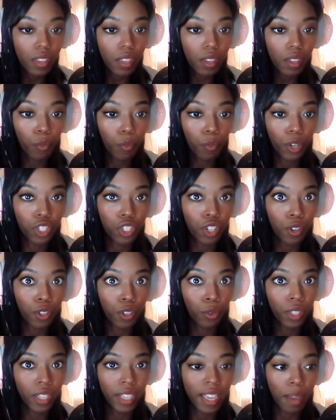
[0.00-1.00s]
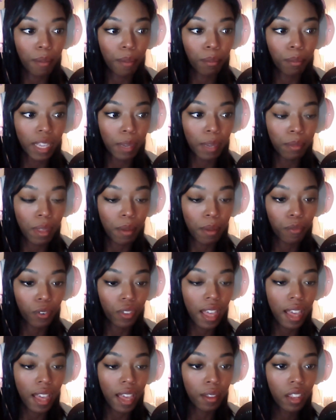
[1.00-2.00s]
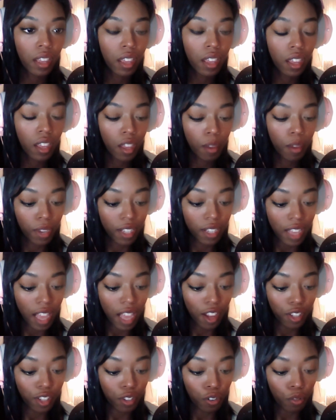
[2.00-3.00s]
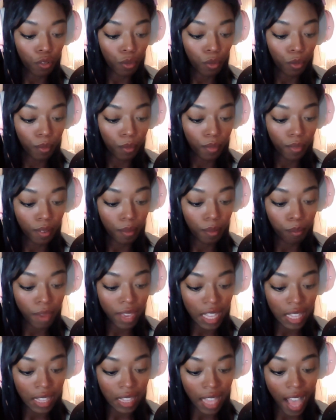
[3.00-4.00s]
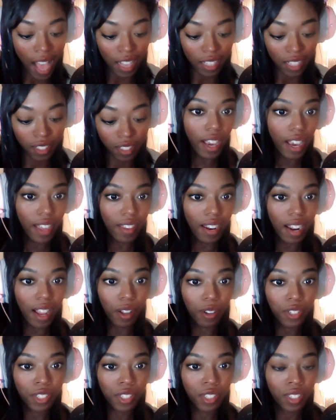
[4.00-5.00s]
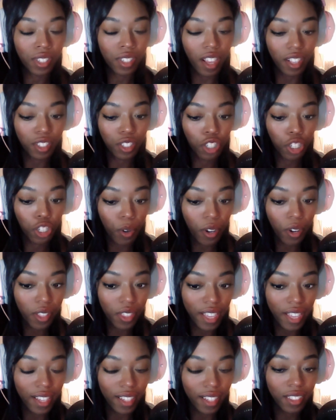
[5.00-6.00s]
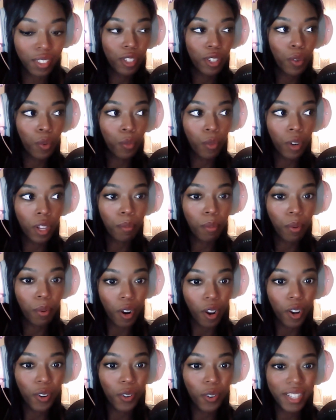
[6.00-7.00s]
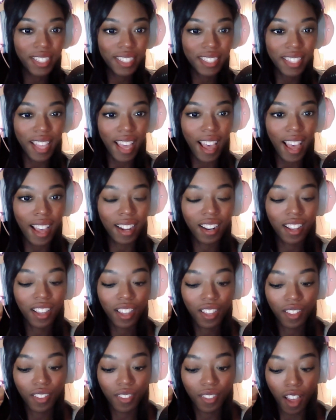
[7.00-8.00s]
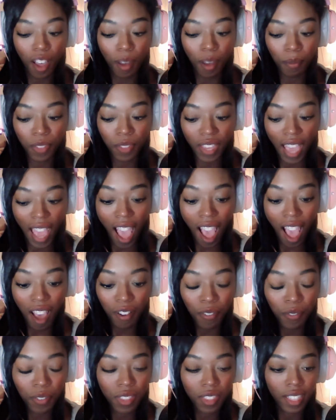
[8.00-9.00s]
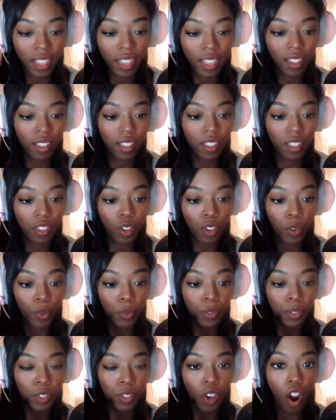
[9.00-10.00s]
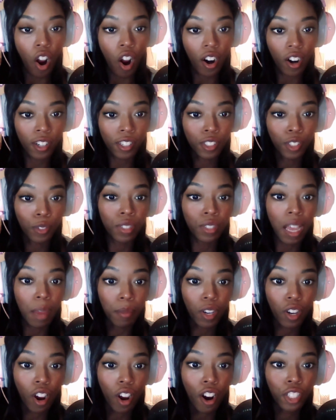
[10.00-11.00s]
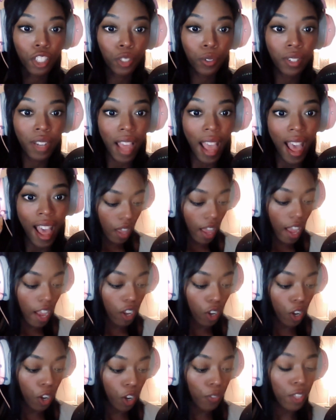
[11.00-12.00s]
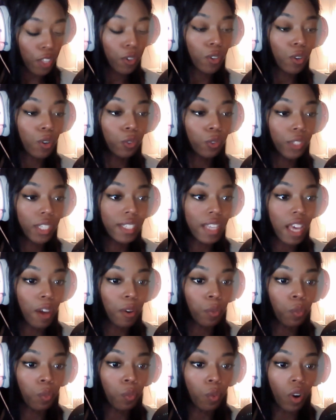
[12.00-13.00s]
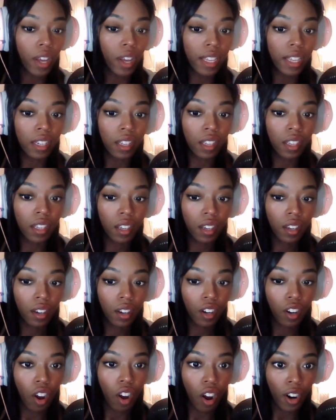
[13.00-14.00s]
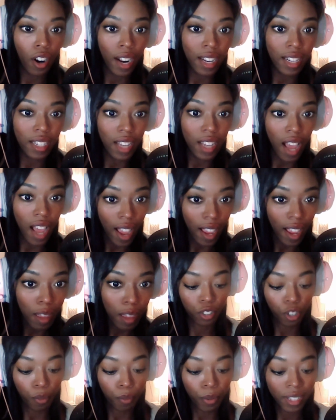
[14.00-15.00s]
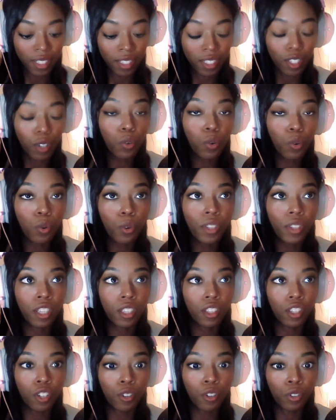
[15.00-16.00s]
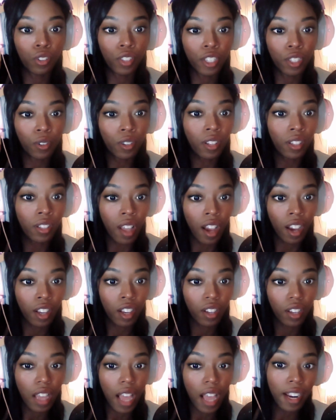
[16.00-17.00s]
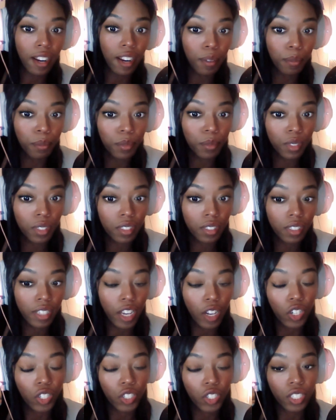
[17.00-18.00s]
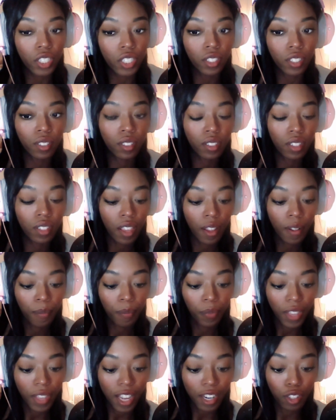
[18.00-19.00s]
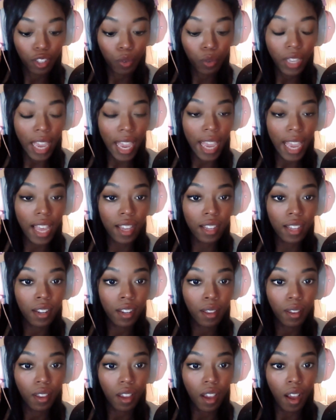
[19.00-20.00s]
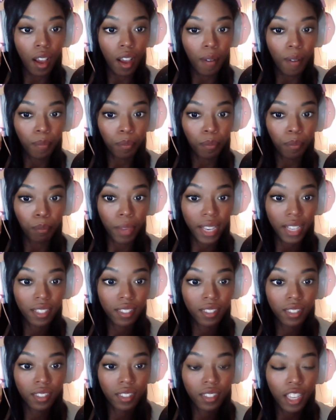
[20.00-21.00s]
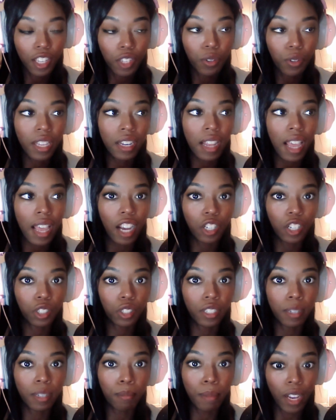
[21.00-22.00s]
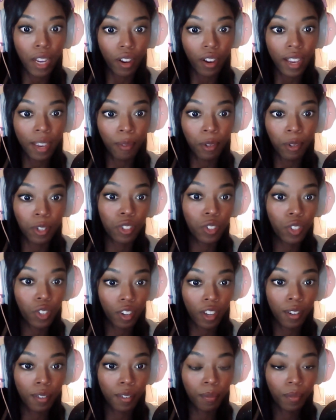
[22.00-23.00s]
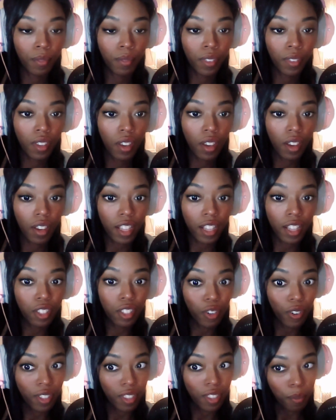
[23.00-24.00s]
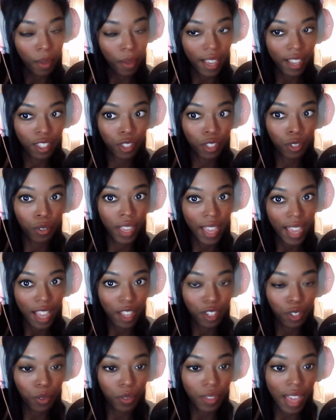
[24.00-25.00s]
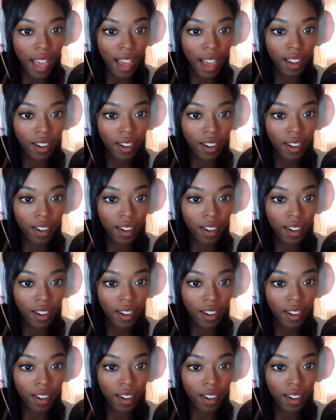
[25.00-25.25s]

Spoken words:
which, you really can't blame them for that, because how do you make it last? And I'll just discuss 2 more things. One pro is that they have those cards, those Tama cards you can add. I heard that you can only down 1 card at a time, but it's still cool. Like, you can lock items, characters, and you can mix, and you can actually marry, which is good considering the Pix, you can't do that.